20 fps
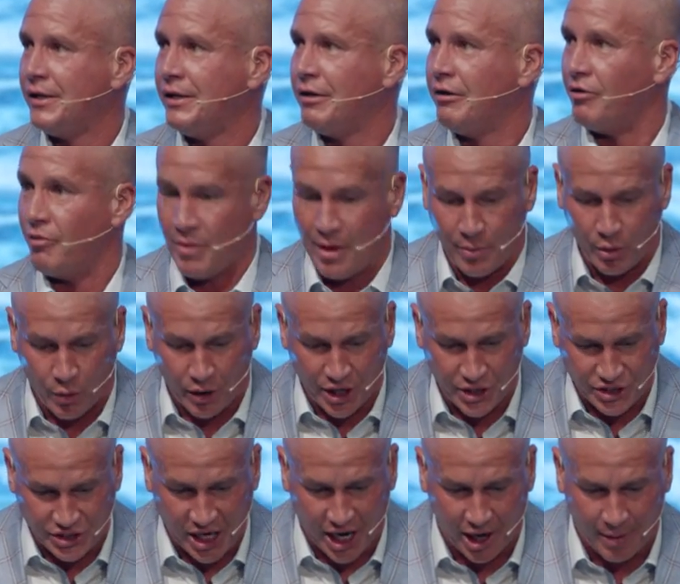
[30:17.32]
Remember what
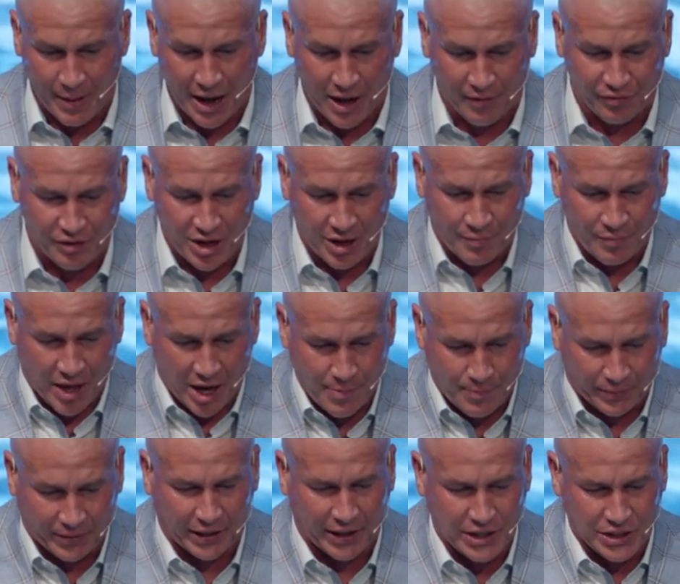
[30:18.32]
it said about them? They
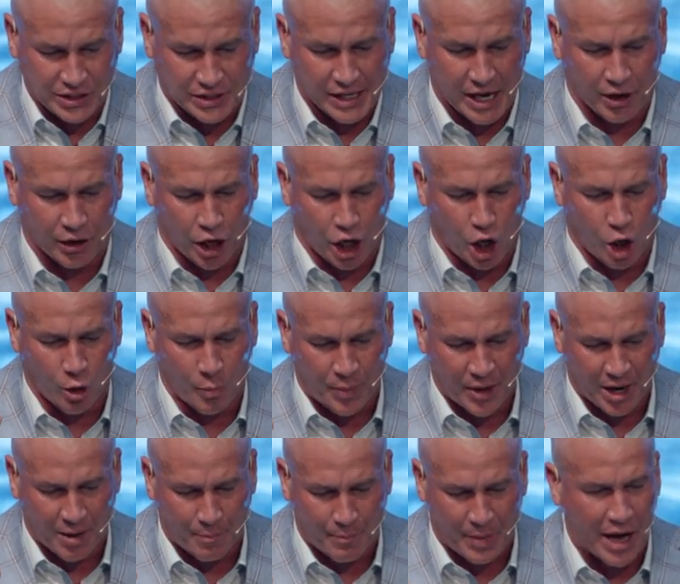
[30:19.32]
placed their hope
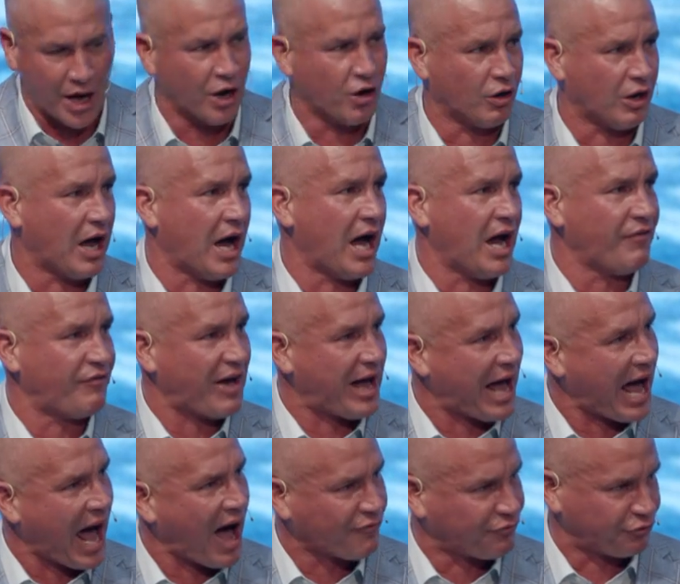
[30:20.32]
in a better life
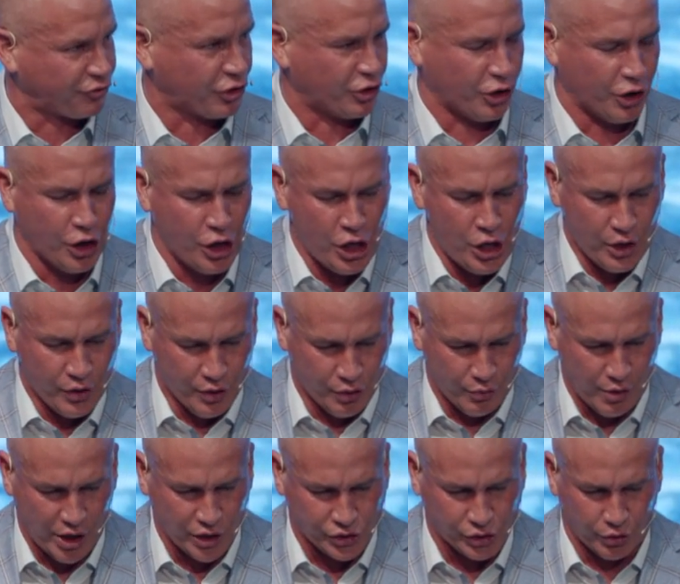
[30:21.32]
after the
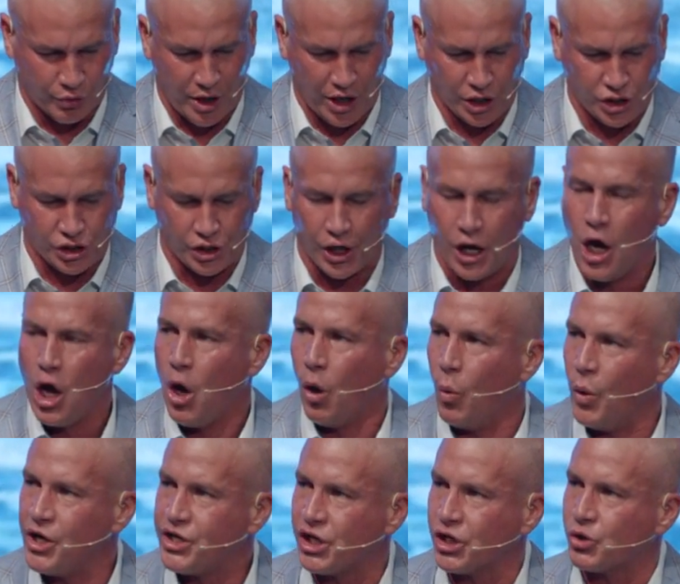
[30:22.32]
resurrection,
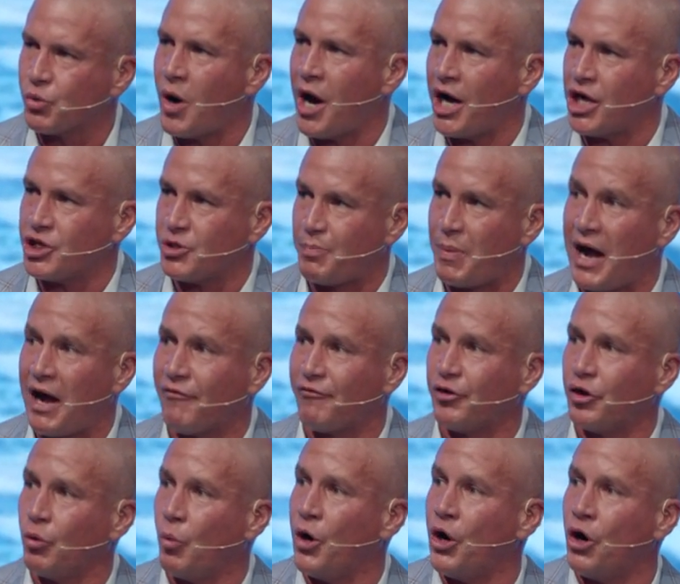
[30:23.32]
which is why
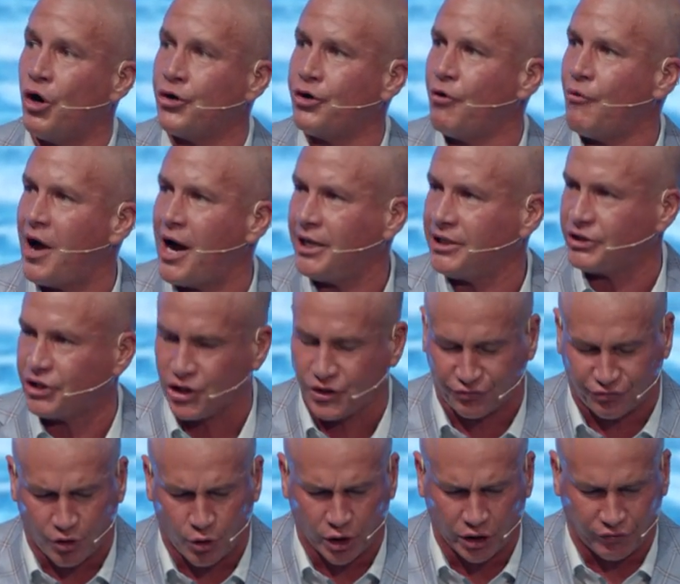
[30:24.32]
Spafford went on to write this
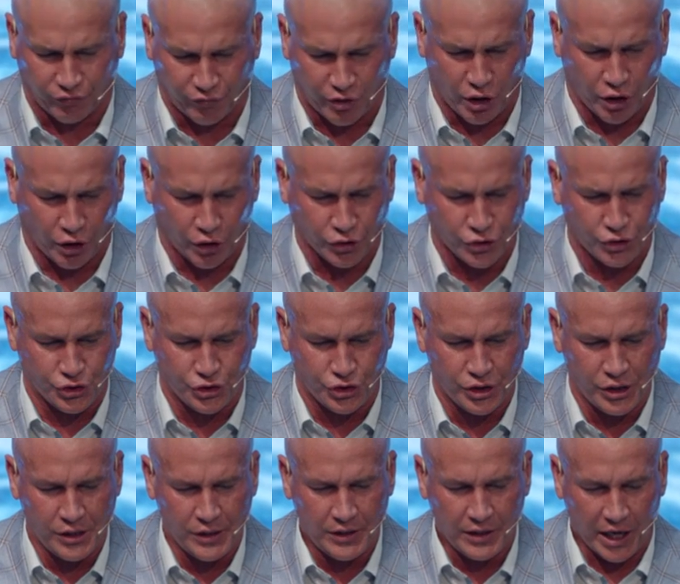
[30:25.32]
fourth verse.
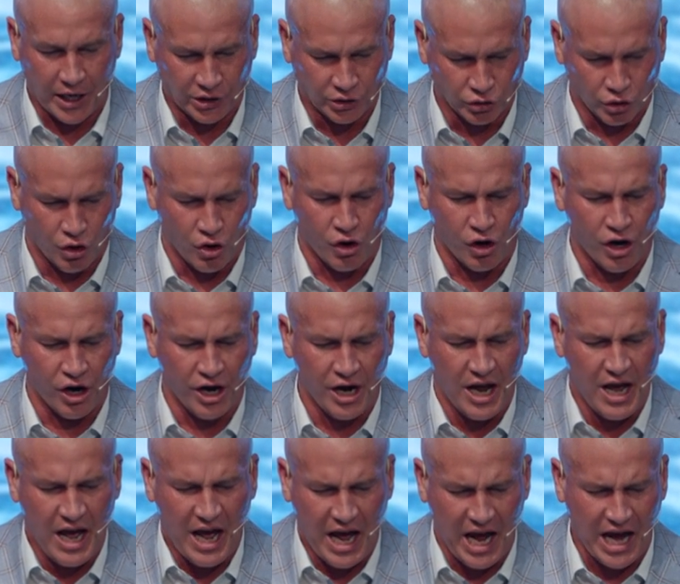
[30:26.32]
And Lord,
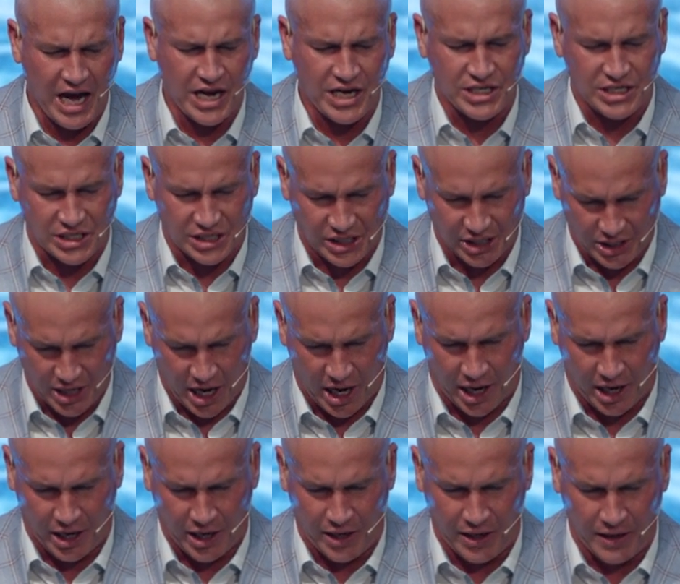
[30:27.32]
haste the
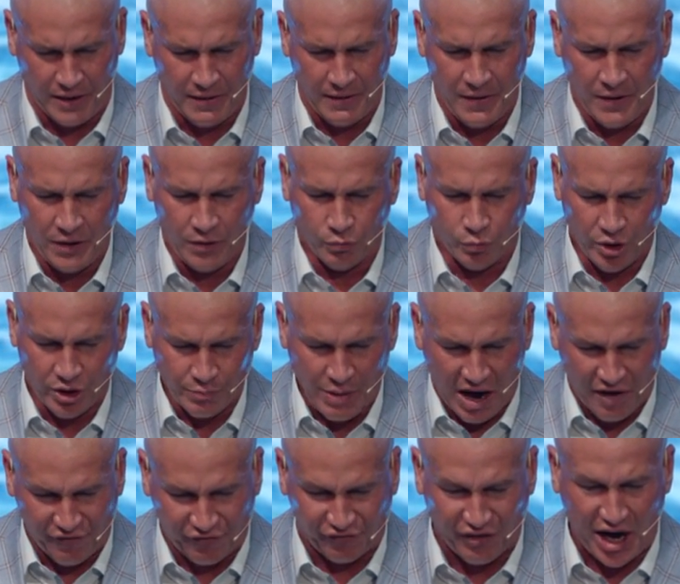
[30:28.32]
day when
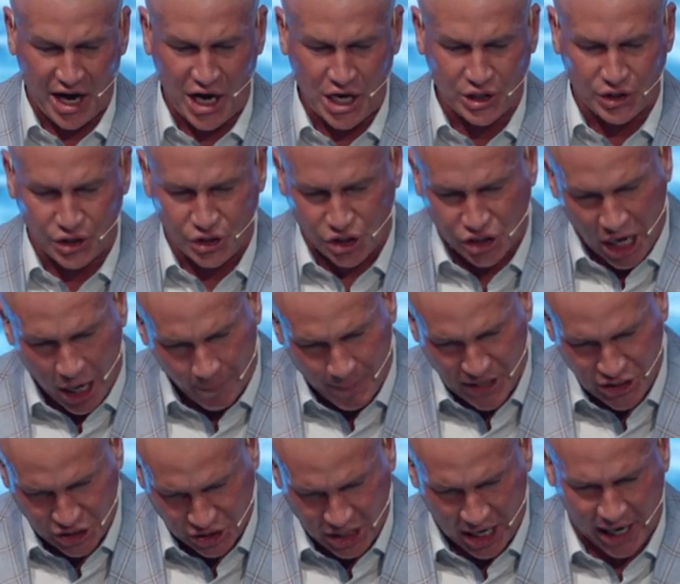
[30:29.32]
my faith shall
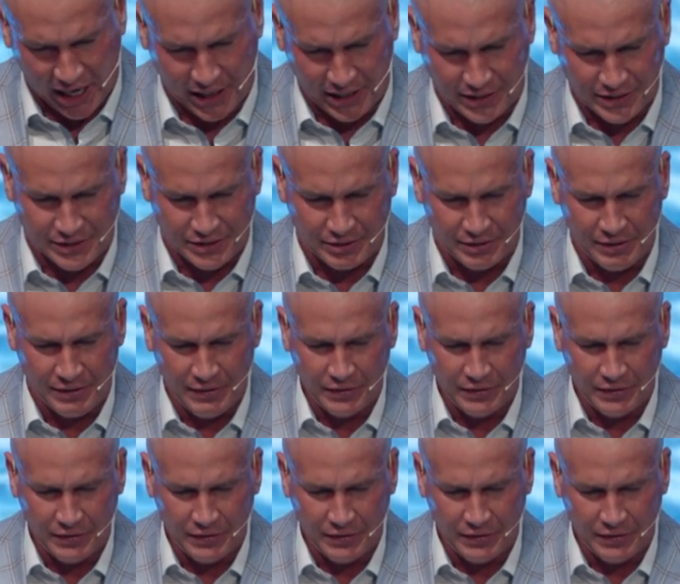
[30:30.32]
be sight.